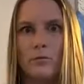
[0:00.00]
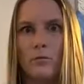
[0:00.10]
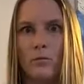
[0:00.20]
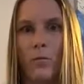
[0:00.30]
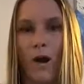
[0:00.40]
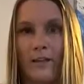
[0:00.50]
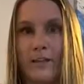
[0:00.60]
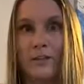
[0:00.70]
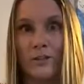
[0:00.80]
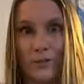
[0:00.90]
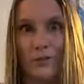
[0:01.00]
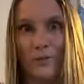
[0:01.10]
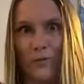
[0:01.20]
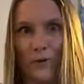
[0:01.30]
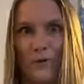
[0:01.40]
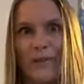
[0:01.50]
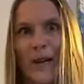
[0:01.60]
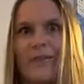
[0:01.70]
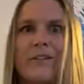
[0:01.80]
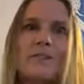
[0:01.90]
wanting to do before you
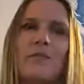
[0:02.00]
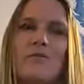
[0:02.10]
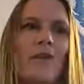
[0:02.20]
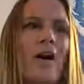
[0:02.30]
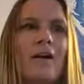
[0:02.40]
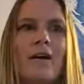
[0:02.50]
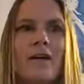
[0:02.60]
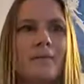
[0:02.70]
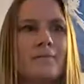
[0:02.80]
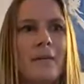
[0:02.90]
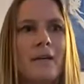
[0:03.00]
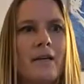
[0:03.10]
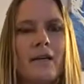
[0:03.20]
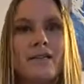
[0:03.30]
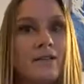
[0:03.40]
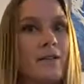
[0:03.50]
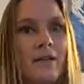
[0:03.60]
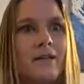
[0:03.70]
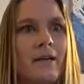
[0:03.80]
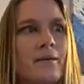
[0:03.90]
dive in so far. It's
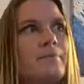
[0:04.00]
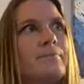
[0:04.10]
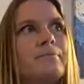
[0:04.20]
a